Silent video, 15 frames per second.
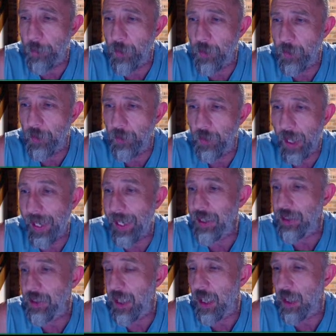you
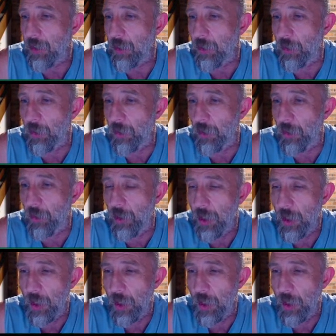answer, or